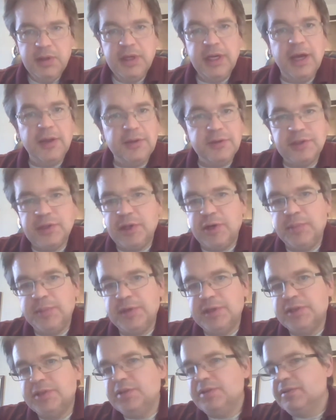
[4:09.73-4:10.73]
Now there's a little
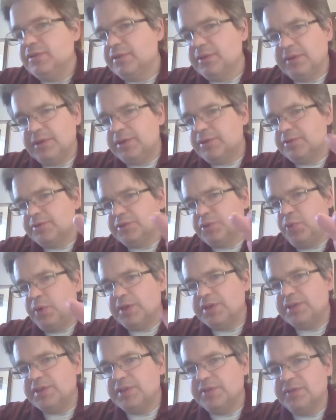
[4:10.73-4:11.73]
bit, a little
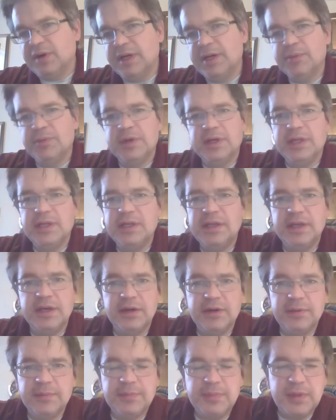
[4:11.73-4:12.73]
twist of irony
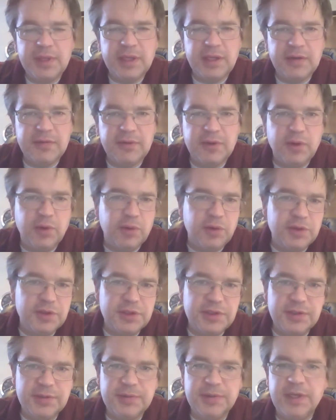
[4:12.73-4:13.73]
here. And of
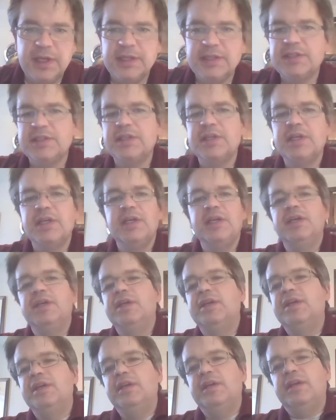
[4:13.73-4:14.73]
course, it's
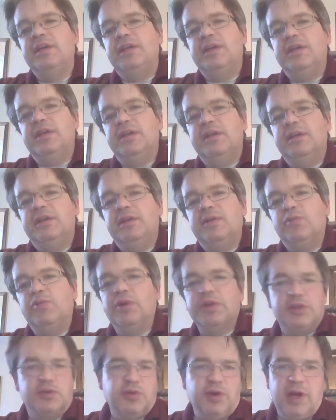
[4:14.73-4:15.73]

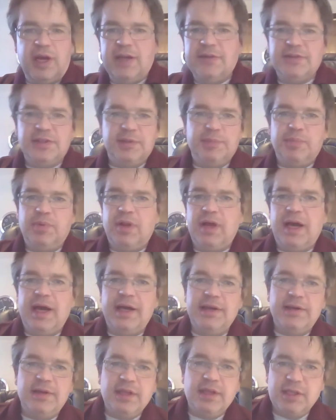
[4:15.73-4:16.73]
what drives the
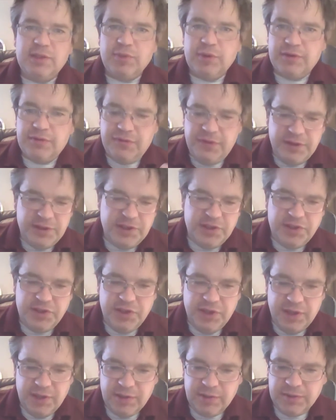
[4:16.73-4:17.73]
plot is what
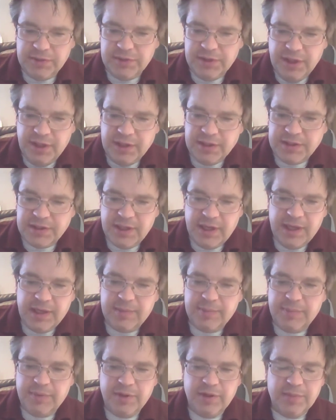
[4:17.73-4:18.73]
Fitzgerald does
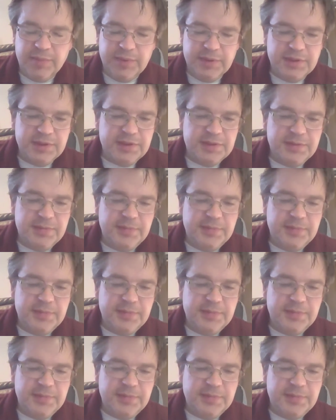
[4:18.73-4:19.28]
on purpose.